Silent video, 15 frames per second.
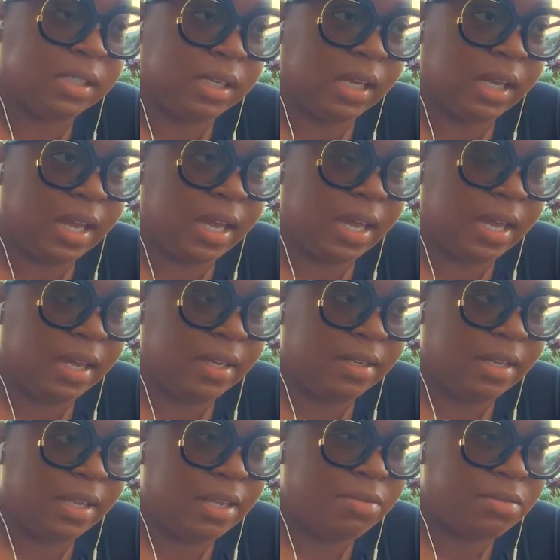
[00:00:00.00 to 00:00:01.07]
and
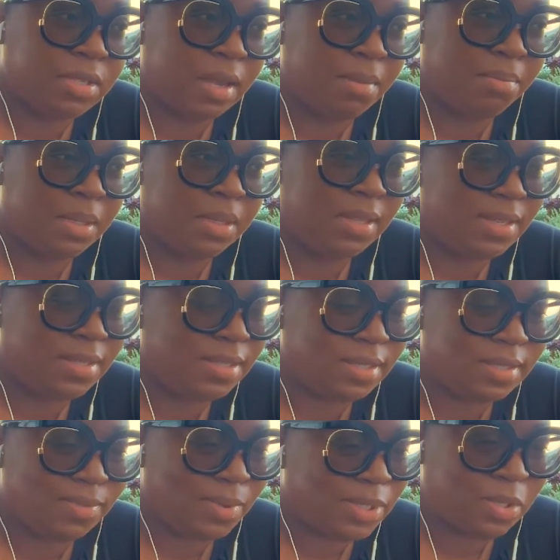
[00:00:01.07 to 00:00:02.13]
he was like, but this
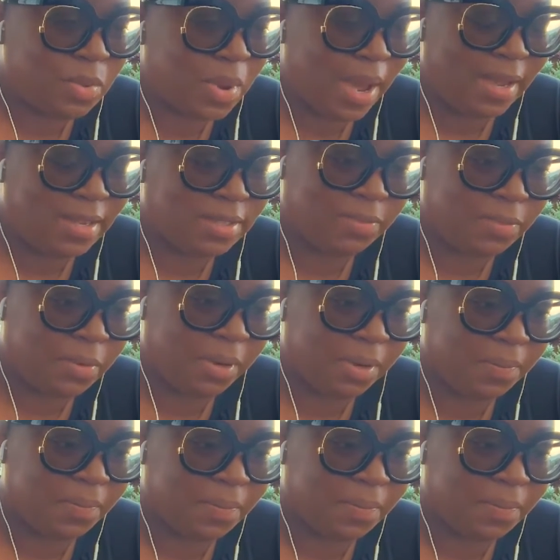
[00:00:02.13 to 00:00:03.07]
is what you asked for.